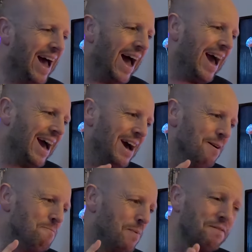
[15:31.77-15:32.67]

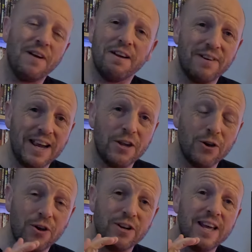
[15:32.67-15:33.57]
But very, very
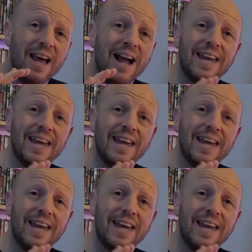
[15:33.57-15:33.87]
good.